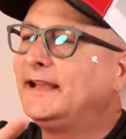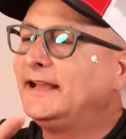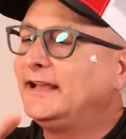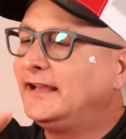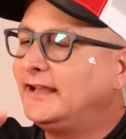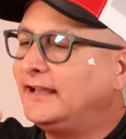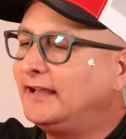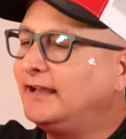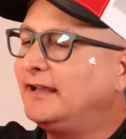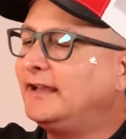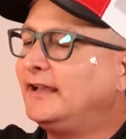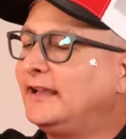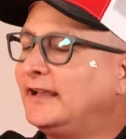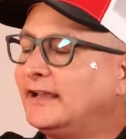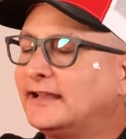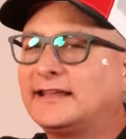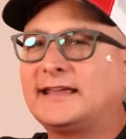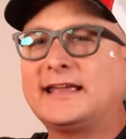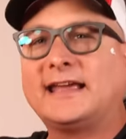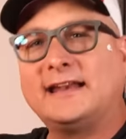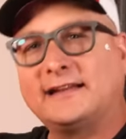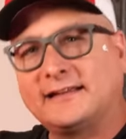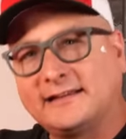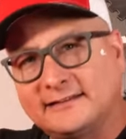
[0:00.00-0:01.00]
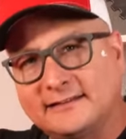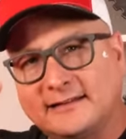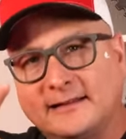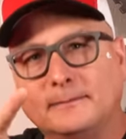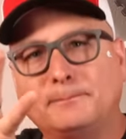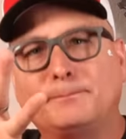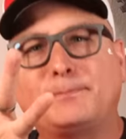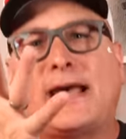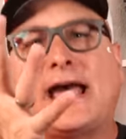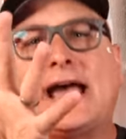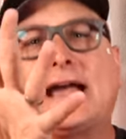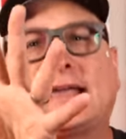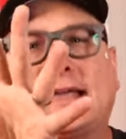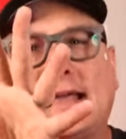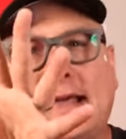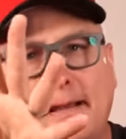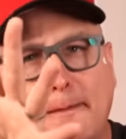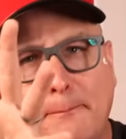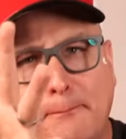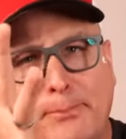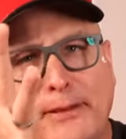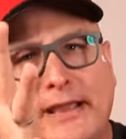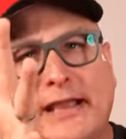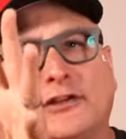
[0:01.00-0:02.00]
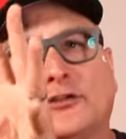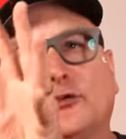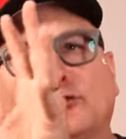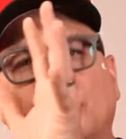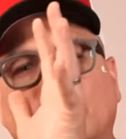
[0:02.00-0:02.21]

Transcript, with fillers: Again, because the back end bass